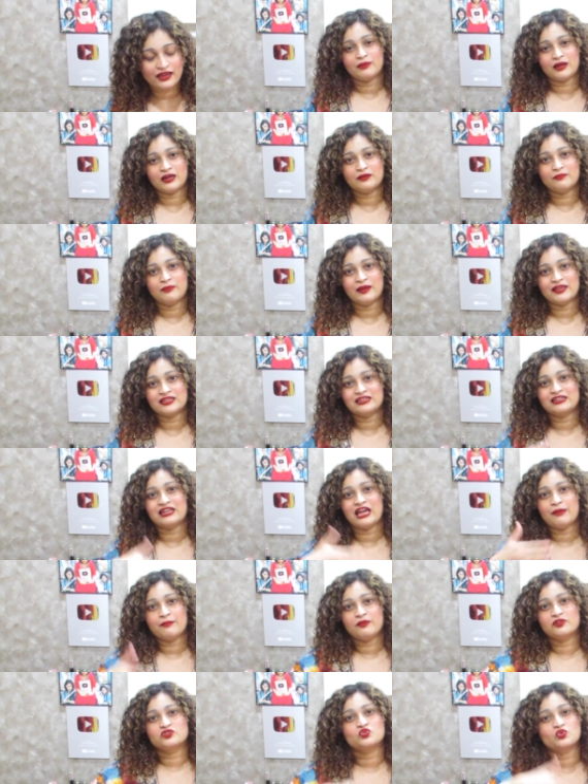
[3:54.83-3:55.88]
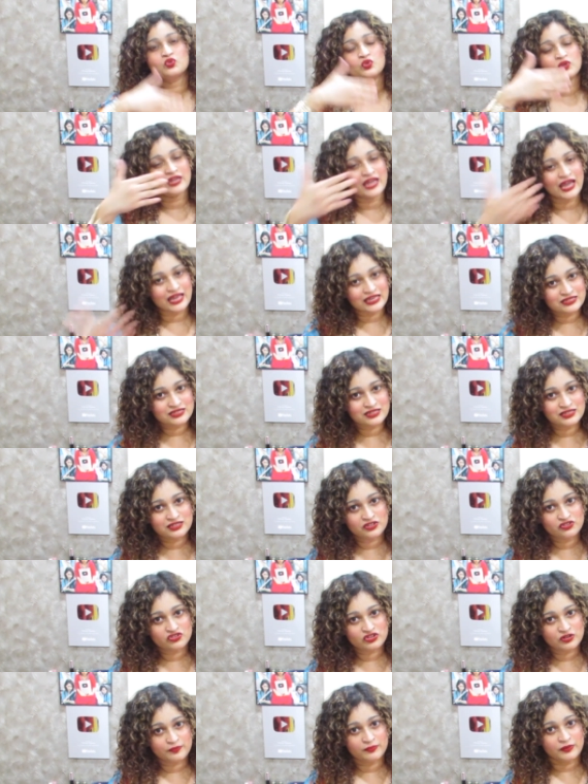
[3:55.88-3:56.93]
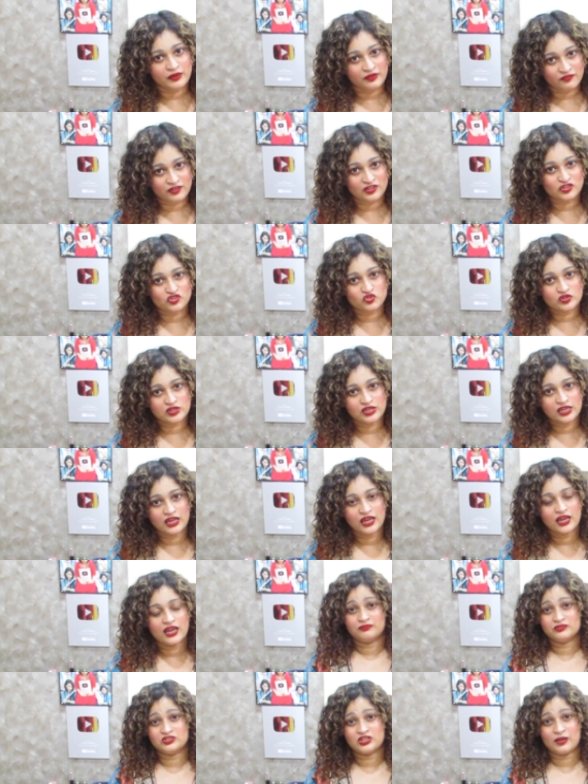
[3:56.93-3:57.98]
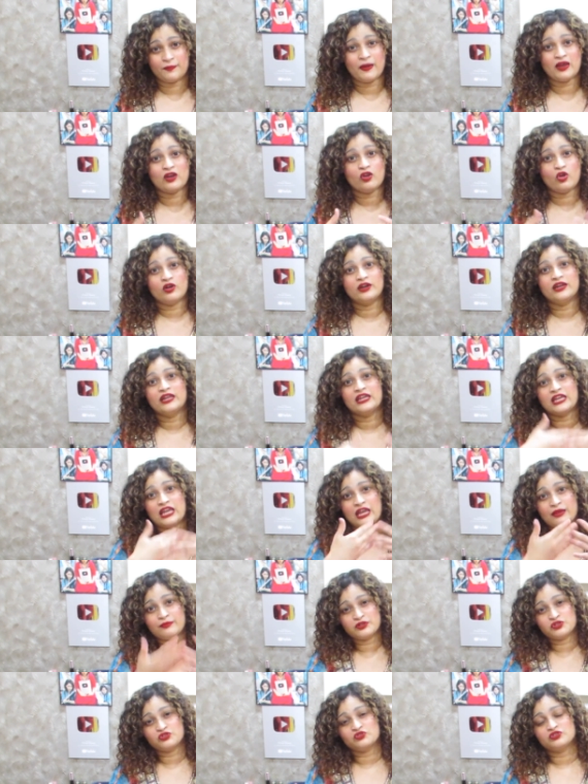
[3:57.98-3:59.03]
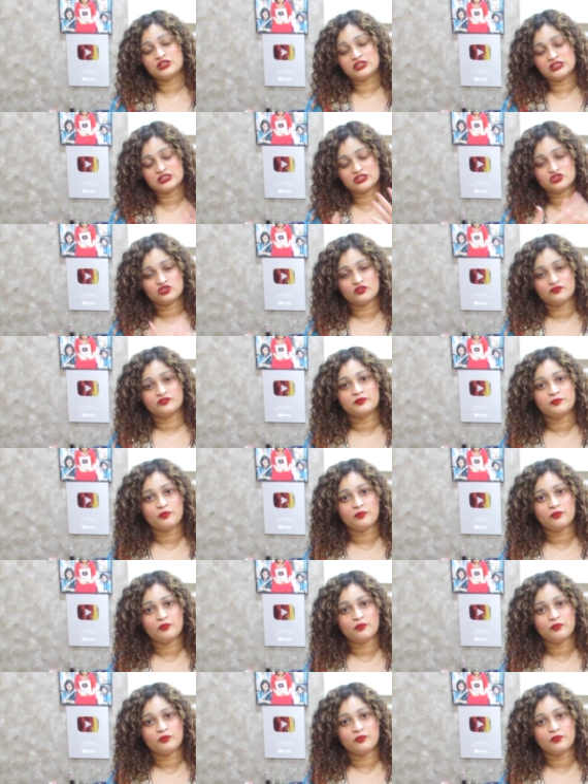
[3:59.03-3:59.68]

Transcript: But by the time I was going to cancel the trip eventually, Japan already came into the list of the